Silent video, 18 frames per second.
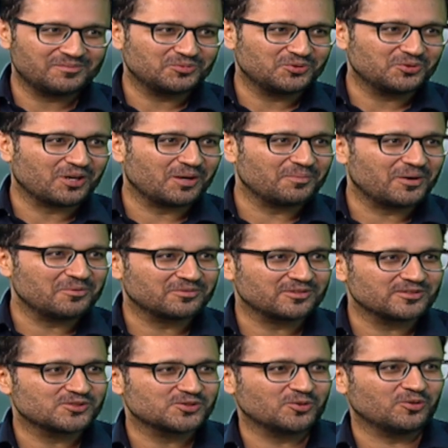tell them to come
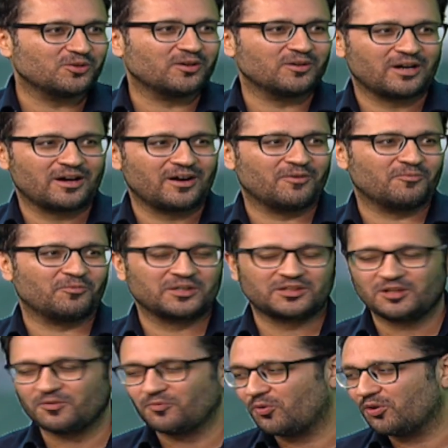out and show
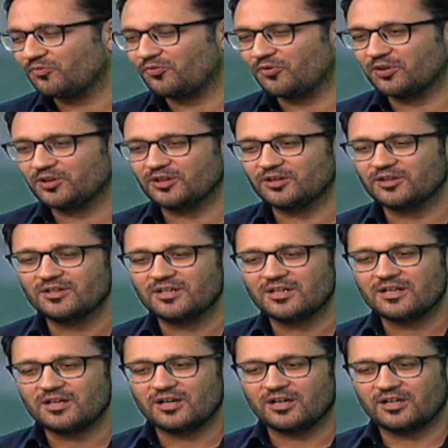what they want
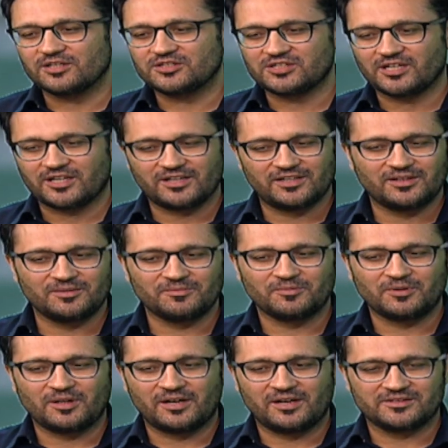for a
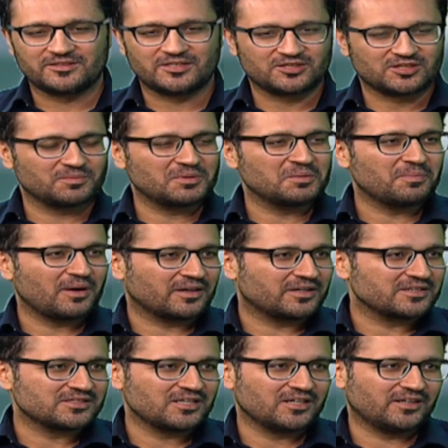Sharia system in
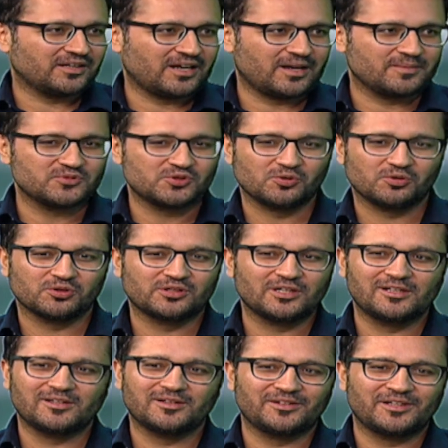Pakistan, and I'm
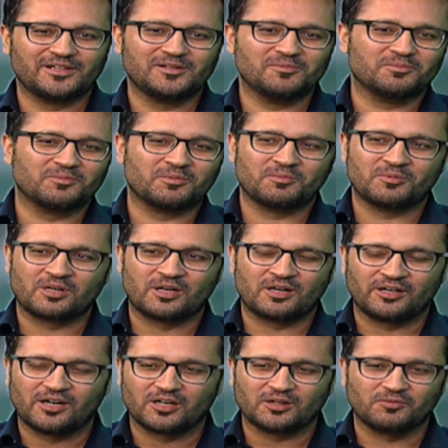sure they'll
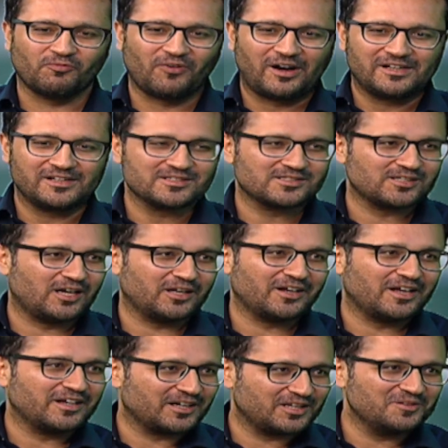conduct violence
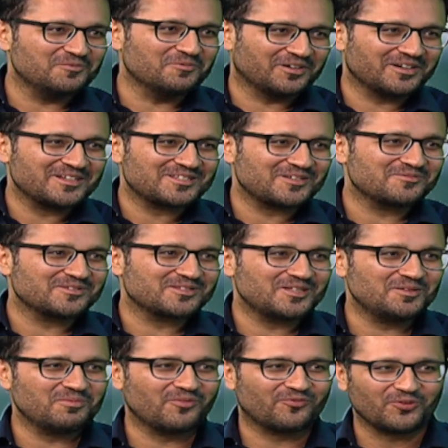unlike anyone has
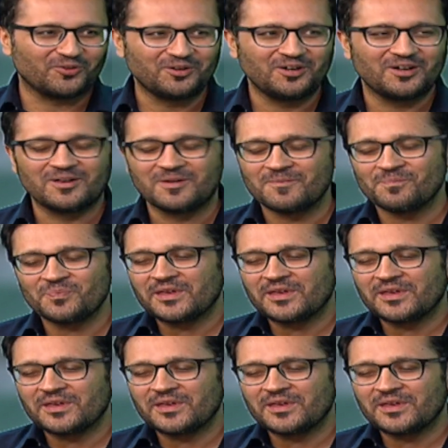ever seen before.